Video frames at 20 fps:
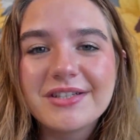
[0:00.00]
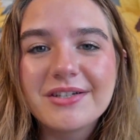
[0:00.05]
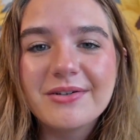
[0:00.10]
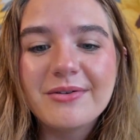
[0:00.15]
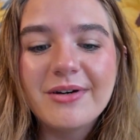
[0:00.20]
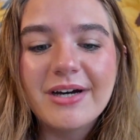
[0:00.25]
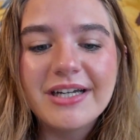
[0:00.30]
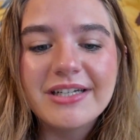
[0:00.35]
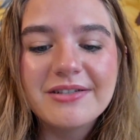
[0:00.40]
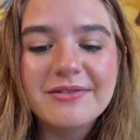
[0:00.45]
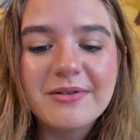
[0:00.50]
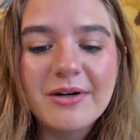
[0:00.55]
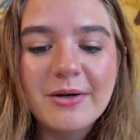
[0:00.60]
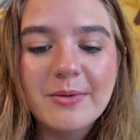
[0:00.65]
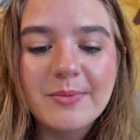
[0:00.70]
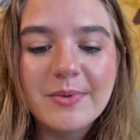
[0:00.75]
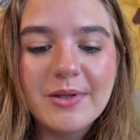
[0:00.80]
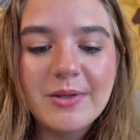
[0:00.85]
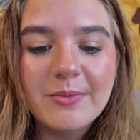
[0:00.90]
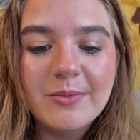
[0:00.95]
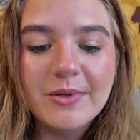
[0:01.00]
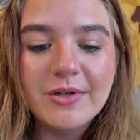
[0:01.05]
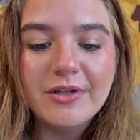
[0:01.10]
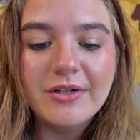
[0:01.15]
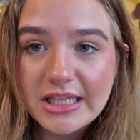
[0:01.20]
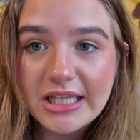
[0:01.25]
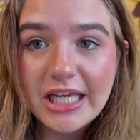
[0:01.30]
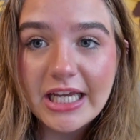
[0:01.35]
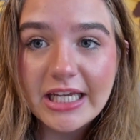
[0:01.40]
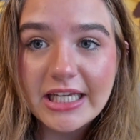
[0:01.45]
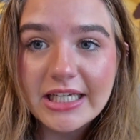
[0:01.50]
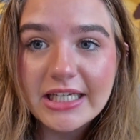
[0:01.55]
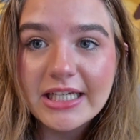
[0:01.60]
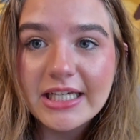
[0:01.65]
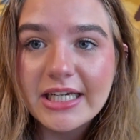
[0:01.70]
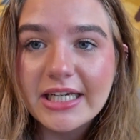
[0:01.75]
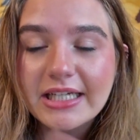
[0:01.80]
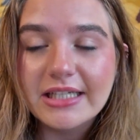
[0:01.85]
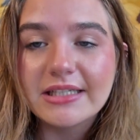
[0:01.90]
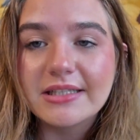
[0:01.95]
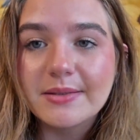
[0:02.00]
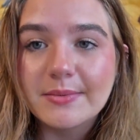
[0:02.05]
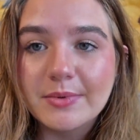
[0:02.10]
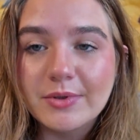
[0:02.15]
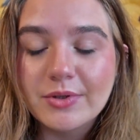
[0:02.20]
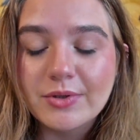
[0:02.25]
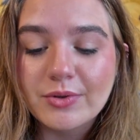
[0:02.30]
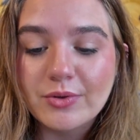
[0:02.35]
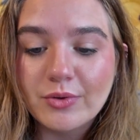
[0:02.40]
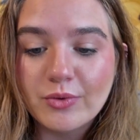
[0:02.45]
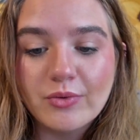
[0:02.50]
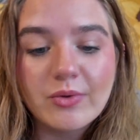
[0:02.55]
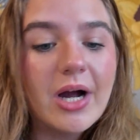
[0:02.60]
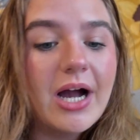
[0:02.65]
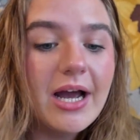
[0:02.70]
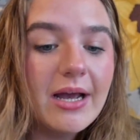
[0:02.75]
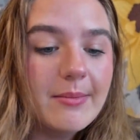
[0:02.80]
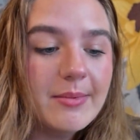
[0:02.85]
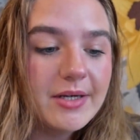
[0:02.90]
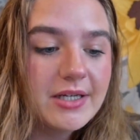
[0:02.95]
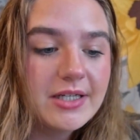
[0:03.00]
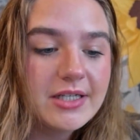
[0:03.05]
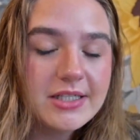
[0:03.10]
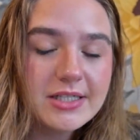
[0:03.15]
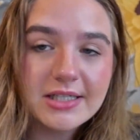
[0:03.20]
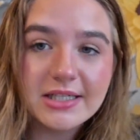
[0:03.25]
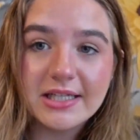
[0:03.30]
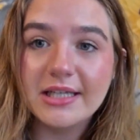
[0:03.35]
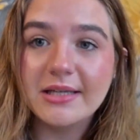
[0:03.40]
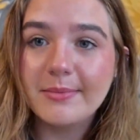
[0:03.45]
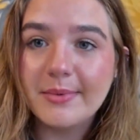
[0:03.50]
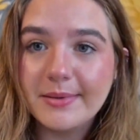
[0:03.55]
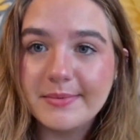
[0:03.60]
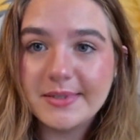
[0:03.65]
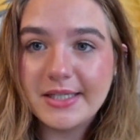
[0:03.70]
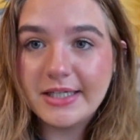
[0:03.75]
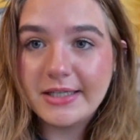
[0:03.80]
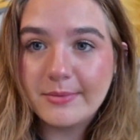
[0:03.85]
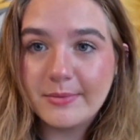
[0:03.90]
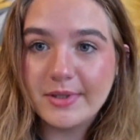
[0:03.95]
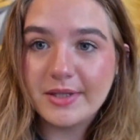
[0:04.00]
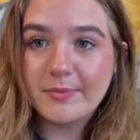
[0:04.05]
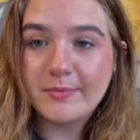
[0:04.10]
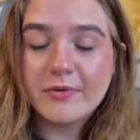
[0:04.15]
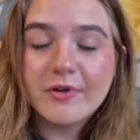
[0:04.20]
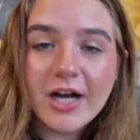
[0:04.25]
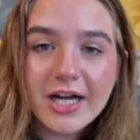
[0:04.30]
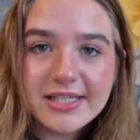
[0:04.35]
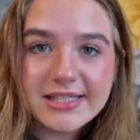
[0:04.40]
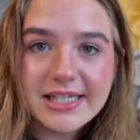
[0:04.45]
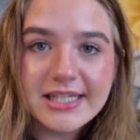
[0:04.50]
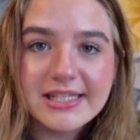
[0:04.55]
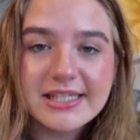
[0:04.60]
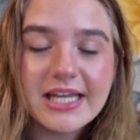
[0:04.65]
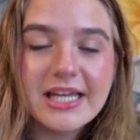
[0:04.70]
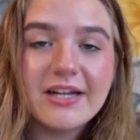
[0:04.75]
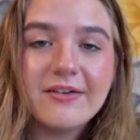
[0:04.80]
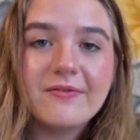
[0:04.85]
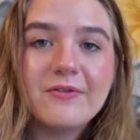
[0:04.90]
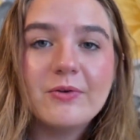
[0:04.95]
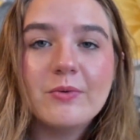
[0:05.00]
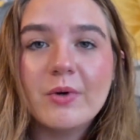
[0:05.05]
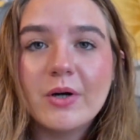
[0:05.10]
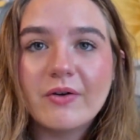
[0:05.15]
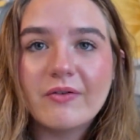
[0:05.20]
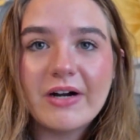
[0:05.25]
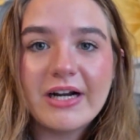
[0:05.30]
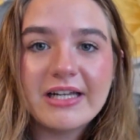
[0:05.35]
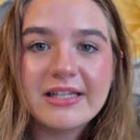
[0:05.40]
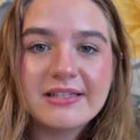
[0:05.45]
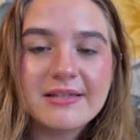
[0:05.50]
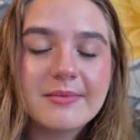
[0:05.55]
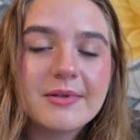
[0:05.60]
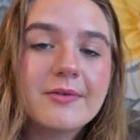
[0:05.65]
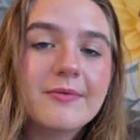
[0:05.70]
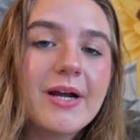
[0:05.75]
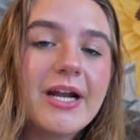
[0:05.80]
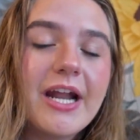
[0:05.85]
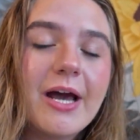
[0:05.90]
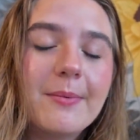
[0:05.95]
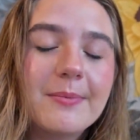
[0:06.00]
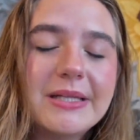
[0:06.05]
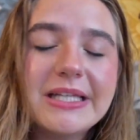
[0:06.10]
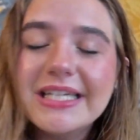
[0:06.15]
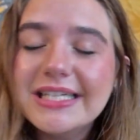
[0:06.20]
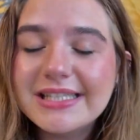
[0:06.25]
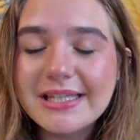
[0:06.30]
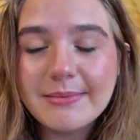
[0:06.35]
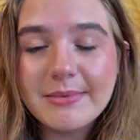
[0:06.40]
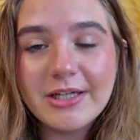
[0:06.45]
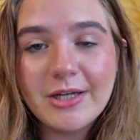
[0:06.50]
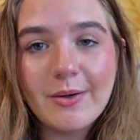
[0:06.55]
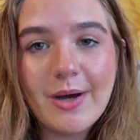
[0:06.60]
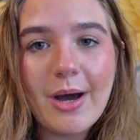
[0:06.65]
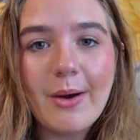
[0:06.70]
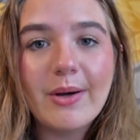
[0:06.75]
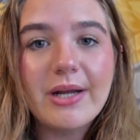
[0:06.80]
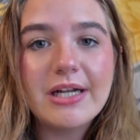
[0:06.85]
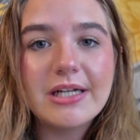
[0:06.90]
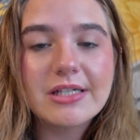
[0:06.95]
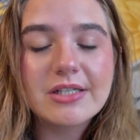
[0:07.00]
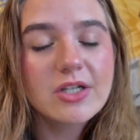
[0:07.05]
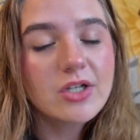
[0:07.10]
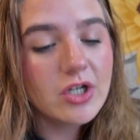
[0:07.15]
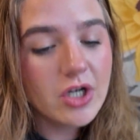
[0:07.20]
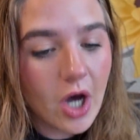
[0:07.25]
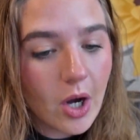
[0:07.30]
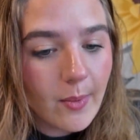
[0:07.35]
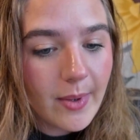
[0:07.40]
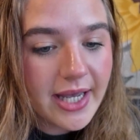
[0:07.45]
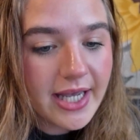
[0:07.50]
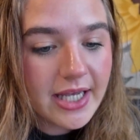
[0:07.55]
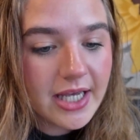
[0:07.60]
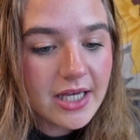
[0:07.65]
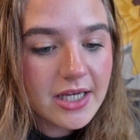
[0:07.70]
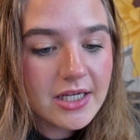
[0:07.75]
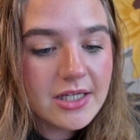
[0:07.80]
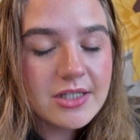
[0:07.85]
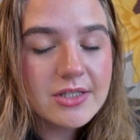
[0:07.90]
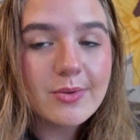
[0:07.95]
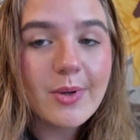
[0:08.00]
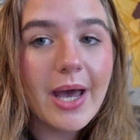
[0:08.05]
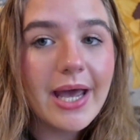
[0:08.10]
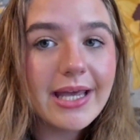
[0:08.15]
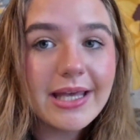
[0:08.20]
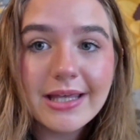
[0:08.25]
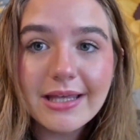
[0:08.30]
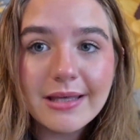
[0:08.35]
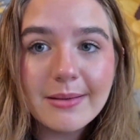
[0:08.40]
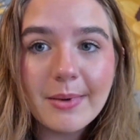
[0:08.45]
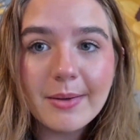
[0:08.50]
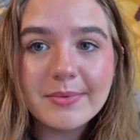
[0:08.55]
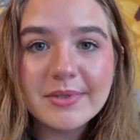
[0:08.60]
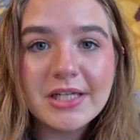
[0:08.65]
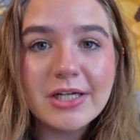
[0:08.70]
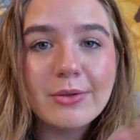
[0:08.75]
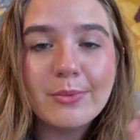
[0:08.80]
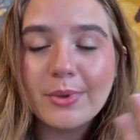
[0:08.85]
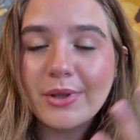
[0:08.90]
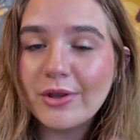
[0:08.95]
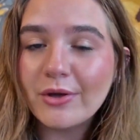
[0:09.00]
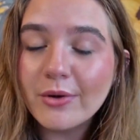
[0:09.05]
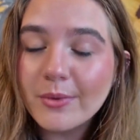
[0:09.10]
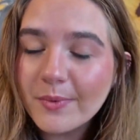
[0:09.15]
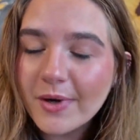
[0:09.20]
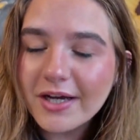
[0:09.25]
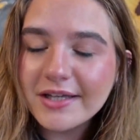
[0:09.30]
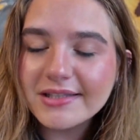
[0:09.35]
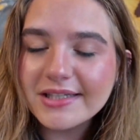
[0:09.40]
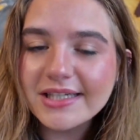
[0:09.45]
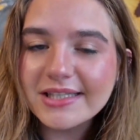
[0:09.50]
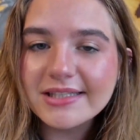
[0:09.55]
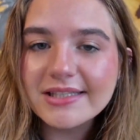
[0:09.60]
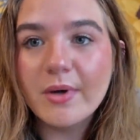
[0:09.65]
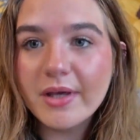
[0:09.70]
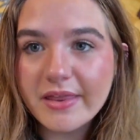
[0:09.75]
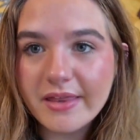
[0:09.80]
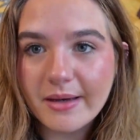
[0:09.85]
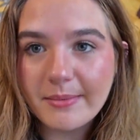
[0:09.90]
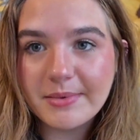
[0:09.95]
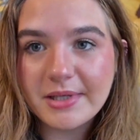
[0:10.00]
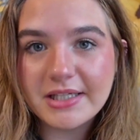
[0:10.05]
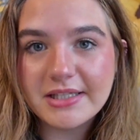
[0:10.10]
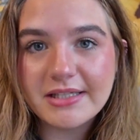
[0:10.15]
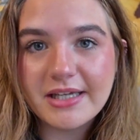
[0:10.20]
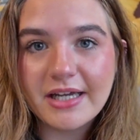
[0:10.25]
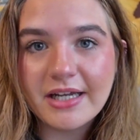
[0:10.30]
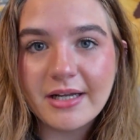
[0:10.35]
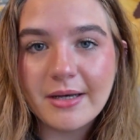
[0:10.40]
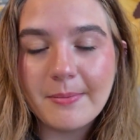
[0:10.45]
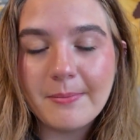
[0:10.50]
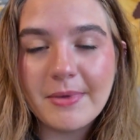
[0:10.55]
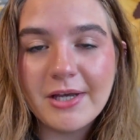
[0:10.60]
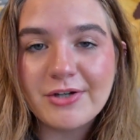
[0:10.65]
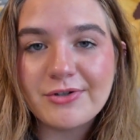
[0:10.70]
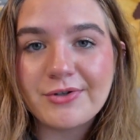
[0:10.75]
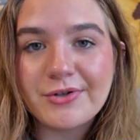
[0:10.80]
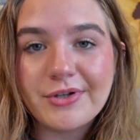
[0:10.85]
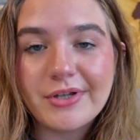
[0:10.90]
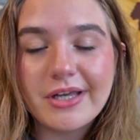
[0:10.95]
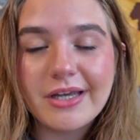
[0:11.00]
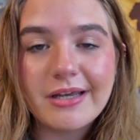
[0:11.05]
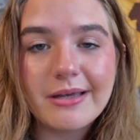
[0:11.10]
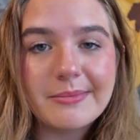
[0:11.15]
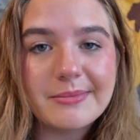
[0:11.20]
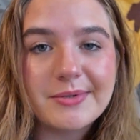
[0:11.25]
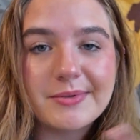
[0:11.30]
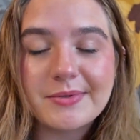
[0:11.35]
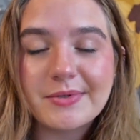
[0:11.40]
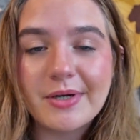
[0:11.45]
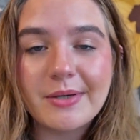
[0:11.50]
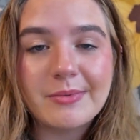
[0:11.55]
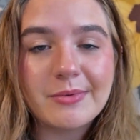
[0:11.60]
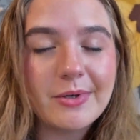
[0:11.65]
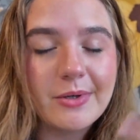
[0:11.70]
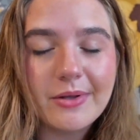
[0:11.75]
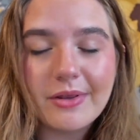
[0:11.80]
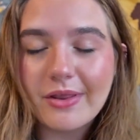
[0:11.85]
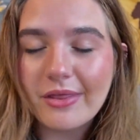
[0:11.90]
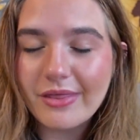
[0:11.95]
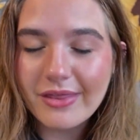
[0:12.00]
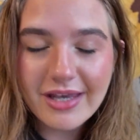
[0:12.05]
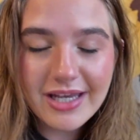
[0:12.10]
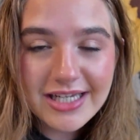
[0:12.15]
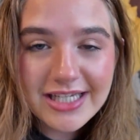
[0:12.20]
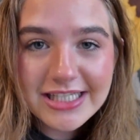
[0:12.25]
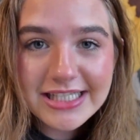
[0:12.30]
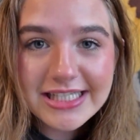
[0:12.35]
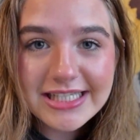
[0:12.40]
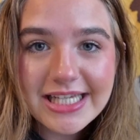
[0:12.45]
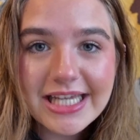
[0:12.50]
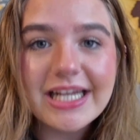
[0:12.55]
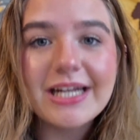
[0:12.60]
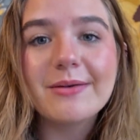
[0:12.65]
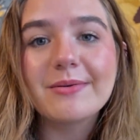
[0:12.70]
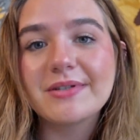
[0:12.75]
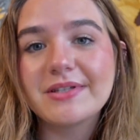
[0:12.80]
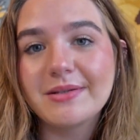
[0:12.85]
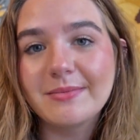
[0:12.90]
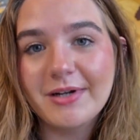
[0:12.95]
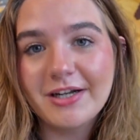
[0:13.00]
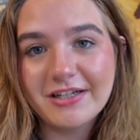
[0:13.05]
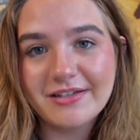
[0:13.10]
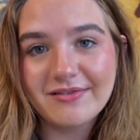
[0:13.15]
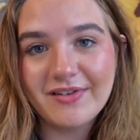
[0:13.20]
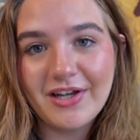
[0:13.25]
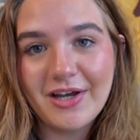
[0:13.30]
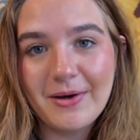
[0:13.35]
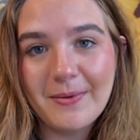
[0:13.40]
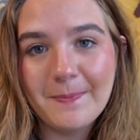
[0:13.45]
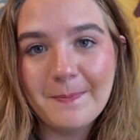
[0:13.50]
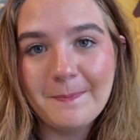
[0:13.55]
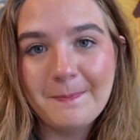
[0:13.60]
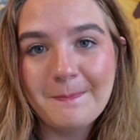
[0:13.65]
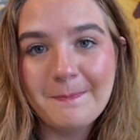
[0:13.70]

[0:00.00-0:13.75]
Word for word: So I do hope you will like and subscribe to keep updated with the process. And if you are writing something right now, please let me know how it is going so I can keep updated with your process. With that being said, make sure to like, comment, subscribe to all the things, and I will see you in my next video.